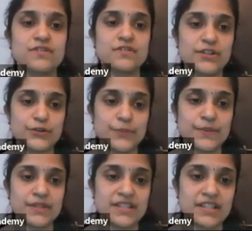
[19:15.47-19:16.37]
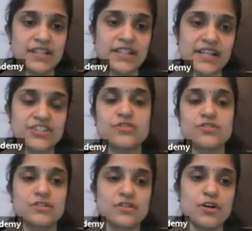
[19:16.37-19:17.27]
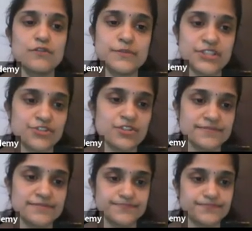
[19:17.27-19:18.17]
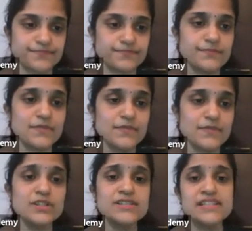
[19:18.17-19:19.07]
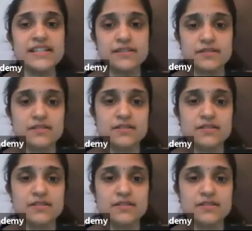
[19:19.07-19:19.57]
there could be the erection of a machine on the site.